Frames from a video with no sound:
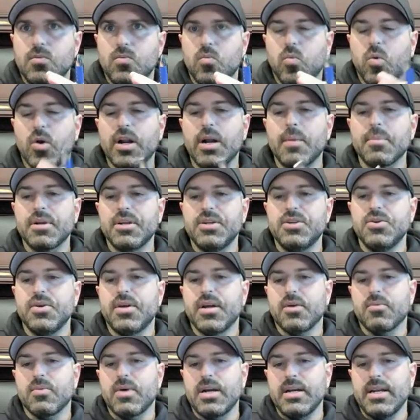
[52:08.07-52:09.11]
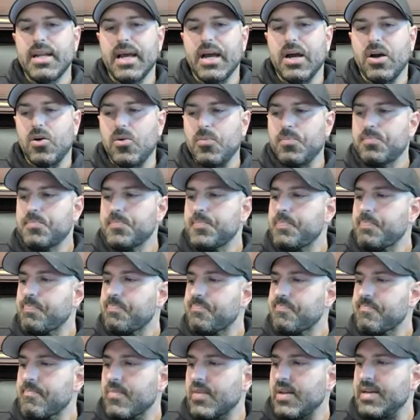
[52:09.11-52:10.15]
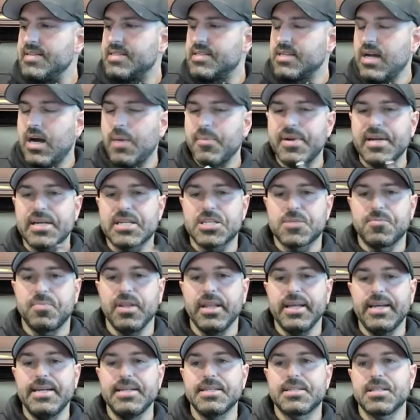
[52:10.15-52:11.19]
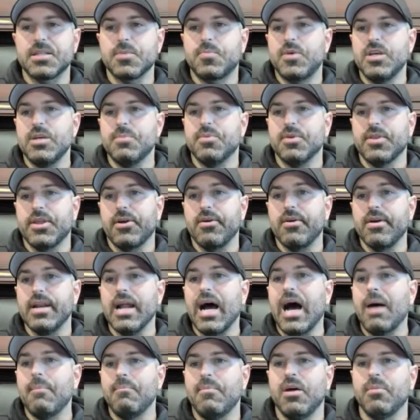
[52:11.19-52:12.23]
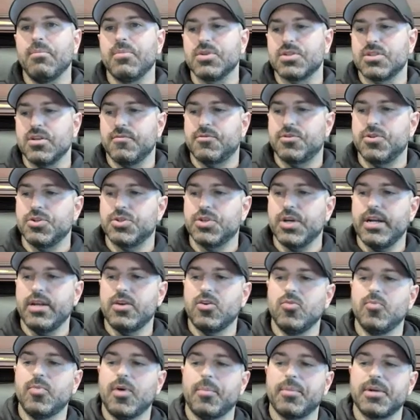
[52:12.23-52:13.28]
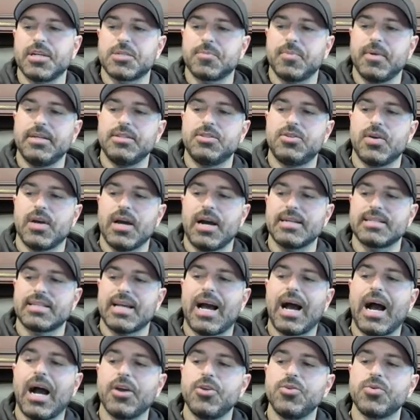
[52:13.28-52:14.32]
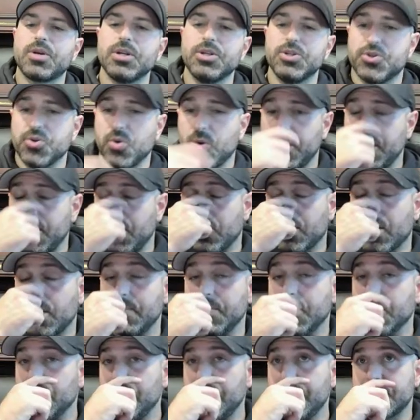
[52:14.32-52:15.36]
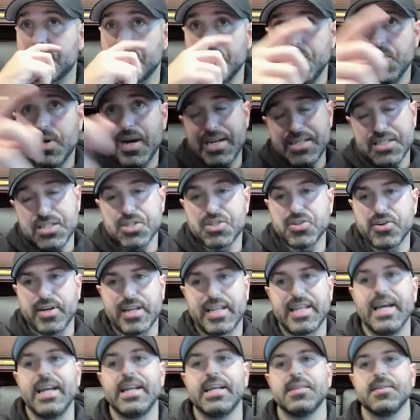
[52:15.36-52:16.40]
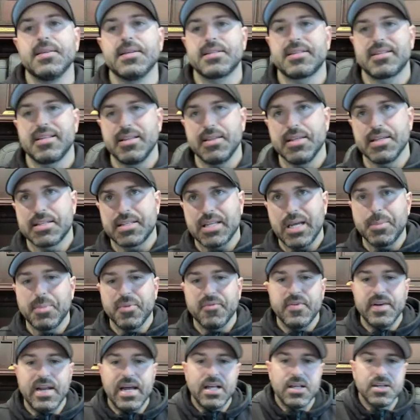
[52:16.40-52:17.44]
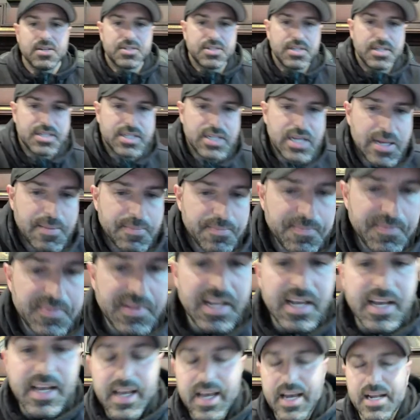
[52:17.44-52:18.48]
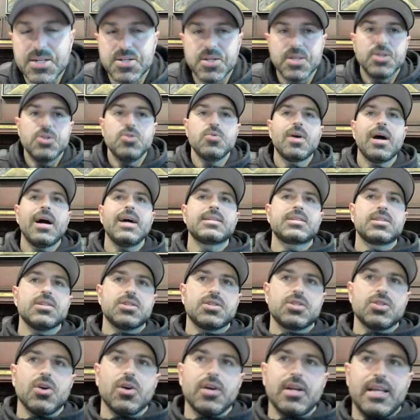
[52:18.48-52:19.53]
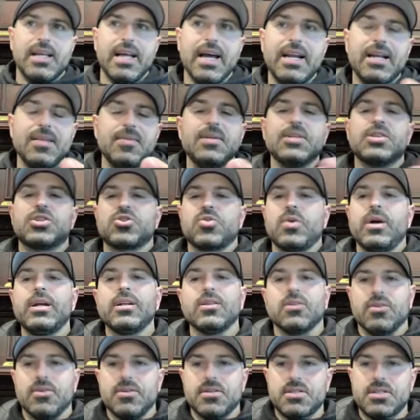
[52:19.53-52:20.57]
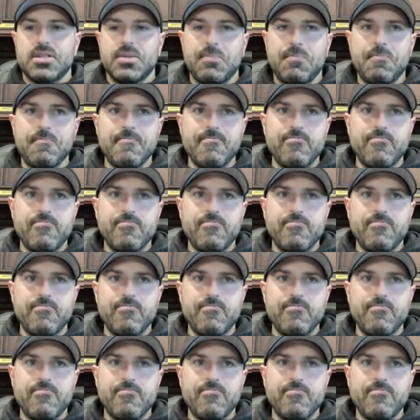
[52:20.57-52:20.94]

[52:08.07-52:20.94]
what I'm going to do here right now is I'm going to explain to the people that are not members of True Trading Group, I'm going to explain to you guys how you can join our community so you guys can start getting this type of analysis and so that you guys can start getting these trade alerts.